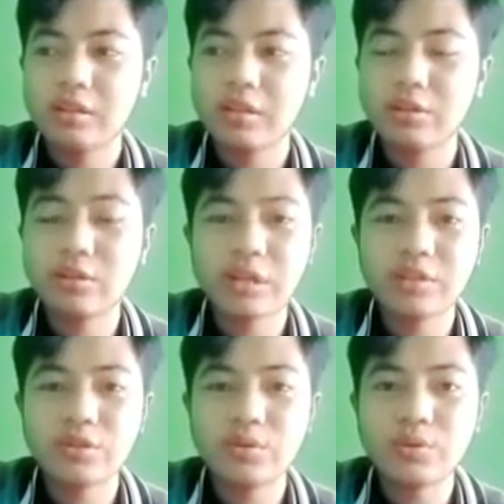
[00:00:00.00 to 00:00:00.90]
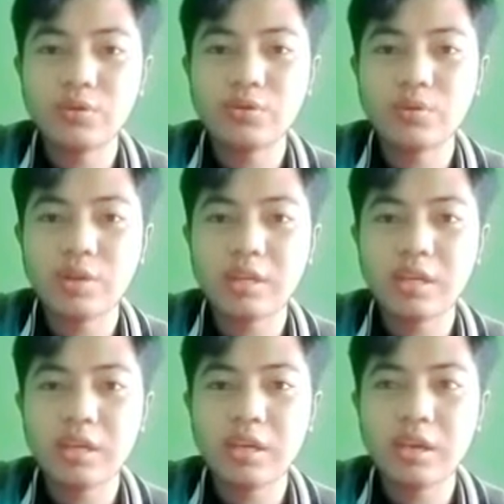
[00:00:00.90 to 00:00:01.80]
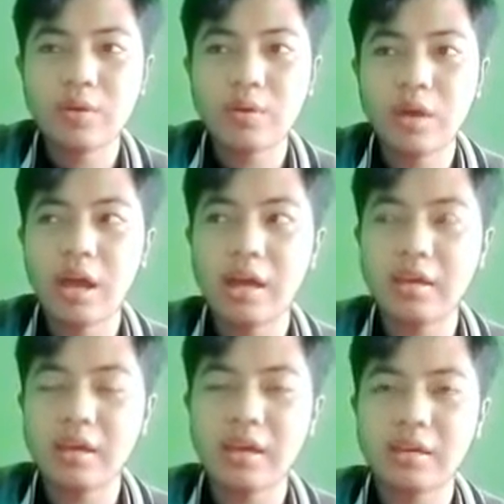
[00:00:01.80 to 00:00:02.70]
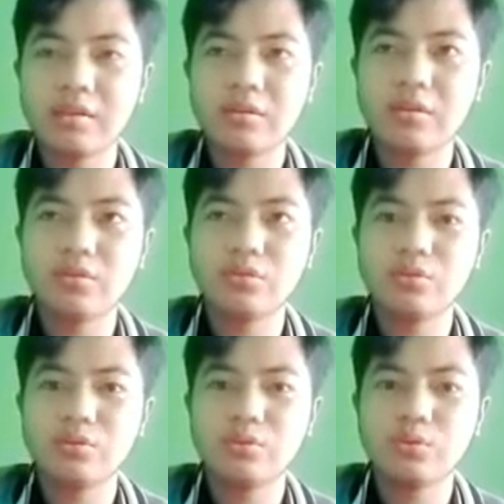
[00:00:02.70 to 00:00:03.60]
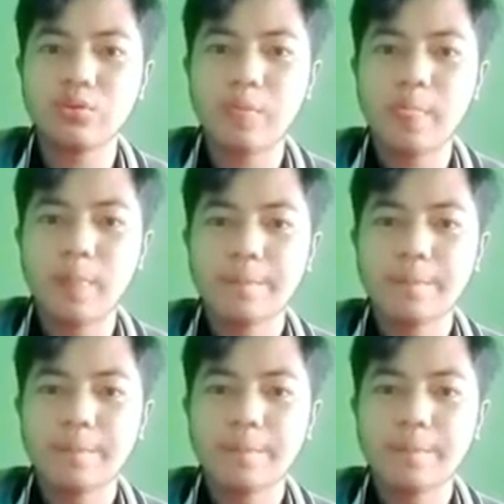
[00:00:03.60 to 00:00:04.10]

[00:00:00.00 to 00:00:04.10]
That's usually I can to